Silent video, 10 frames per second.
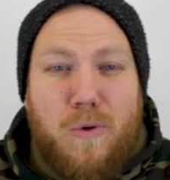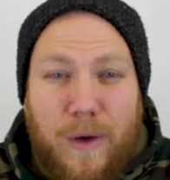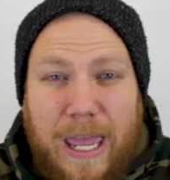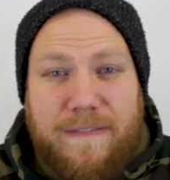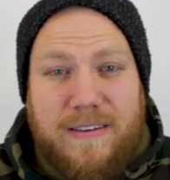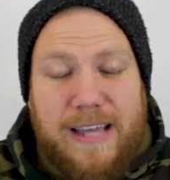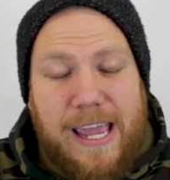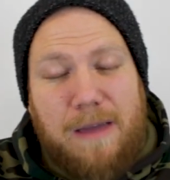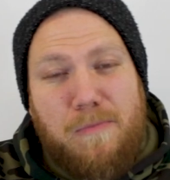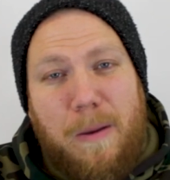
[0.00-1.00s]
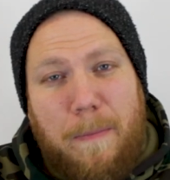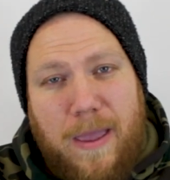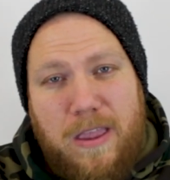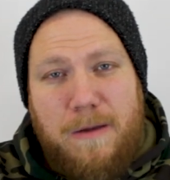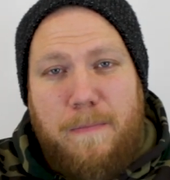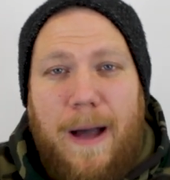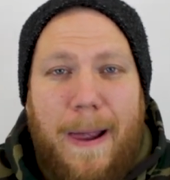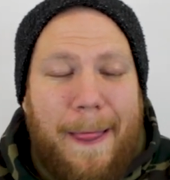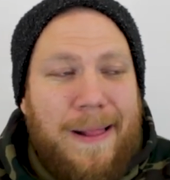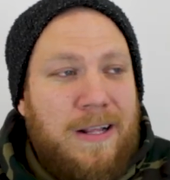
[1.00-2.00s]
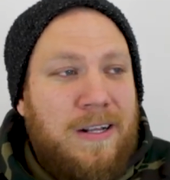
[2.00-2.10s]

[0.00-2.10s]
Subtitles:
more give and take, in my opinion, but